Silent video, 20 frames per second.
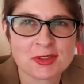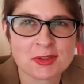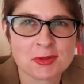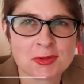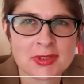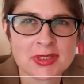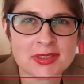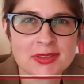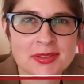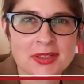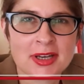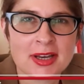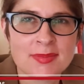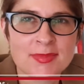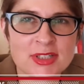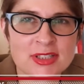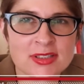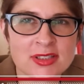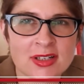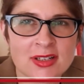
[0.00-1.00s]
Goodwin.
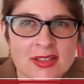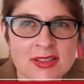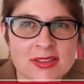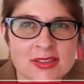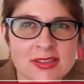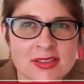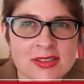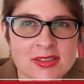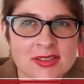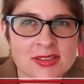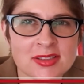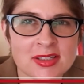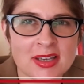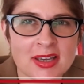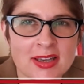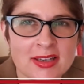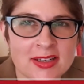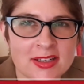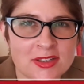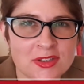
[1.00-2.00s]
I'm a scientist
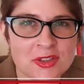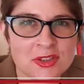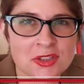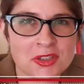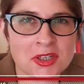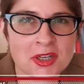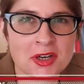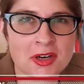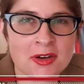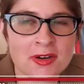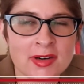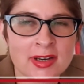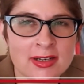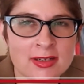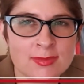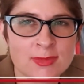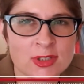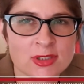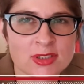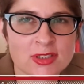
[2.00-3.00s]
and engineer, and
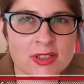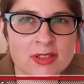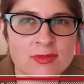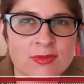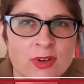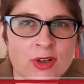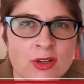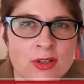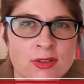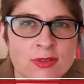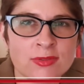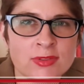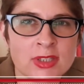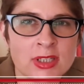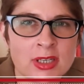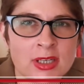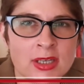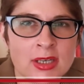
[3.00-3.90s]
I'm also involved